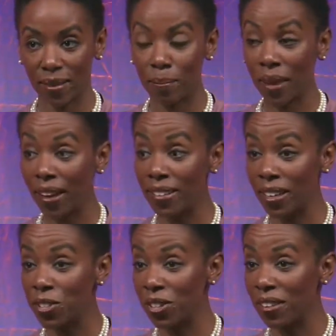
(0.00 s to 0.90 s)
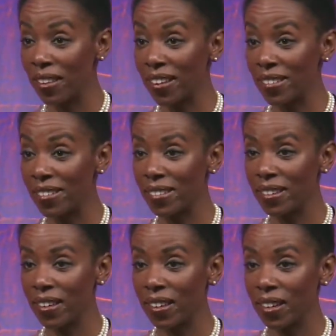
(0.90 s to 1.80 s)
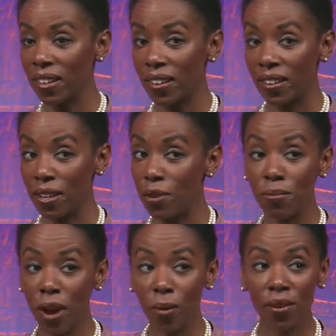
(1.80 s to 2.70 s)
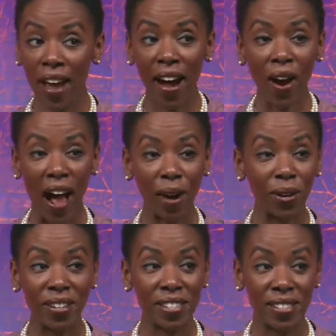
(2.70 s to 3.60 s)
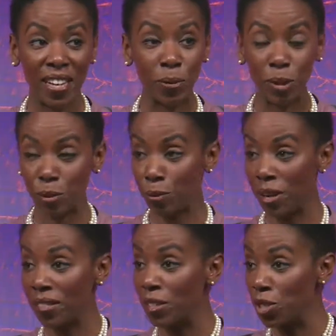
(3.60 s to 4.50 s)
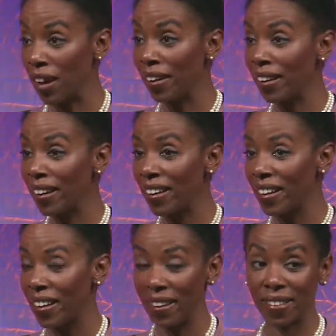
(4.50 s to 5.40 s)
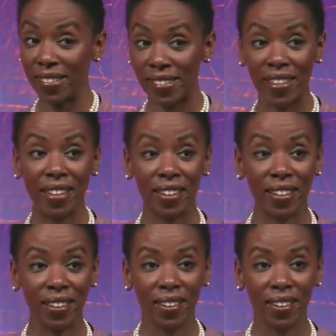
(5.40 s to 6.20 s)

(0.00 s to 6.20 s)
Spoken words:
Pay attention to this. You know now how to distinguish between the junk and the seed.